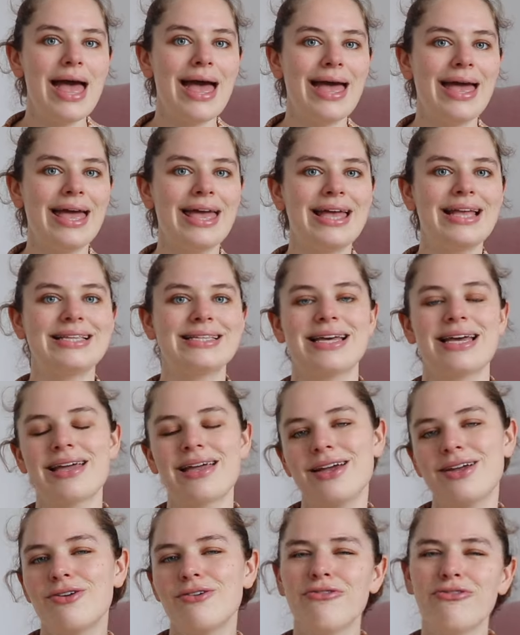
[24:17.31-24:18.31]
And I
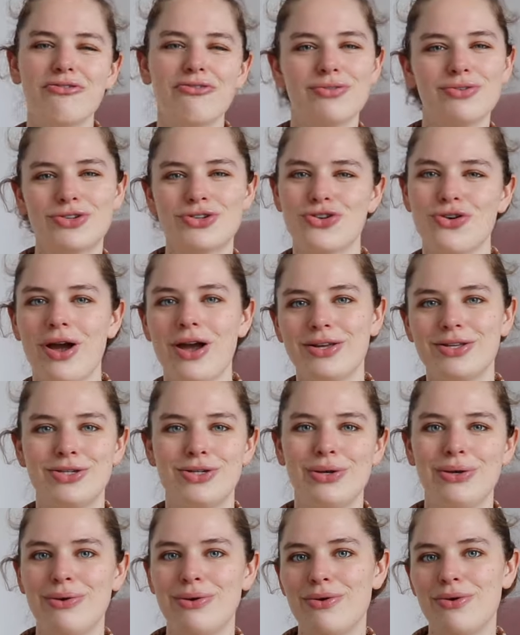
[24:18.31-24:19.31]
kind of try
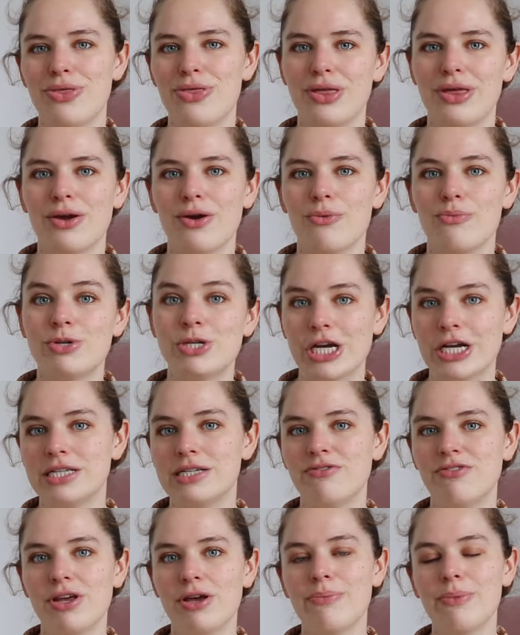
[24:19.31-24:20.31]
to think
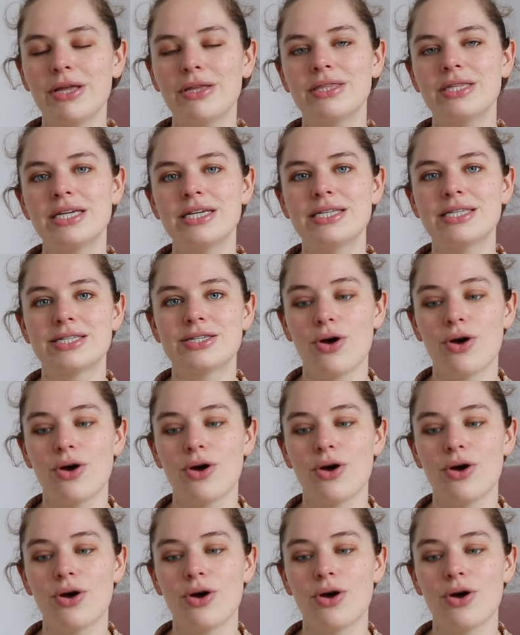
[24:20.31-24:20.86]
objectively about this.